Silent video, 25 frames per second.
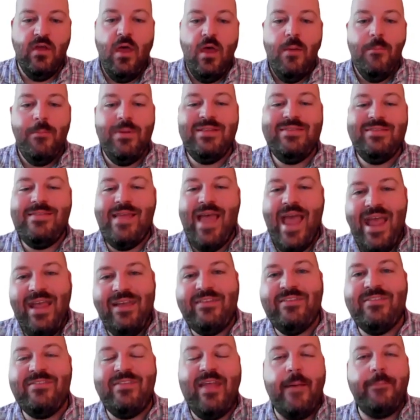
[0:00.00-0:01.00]
but take
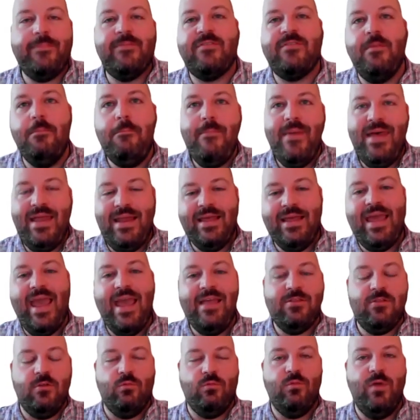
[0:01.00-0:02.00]
steps to mitigate
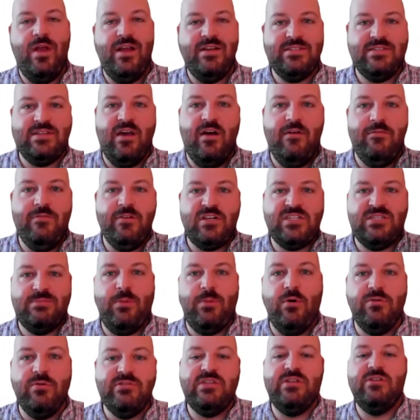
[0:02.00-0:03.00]
the risk of
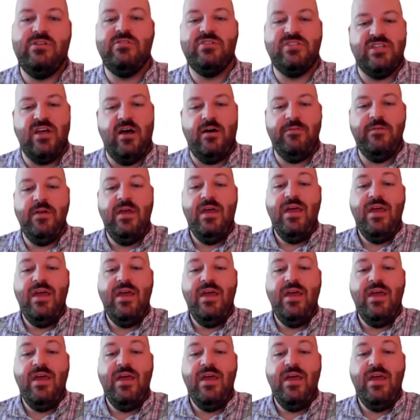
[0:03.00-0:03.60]
exposing yourself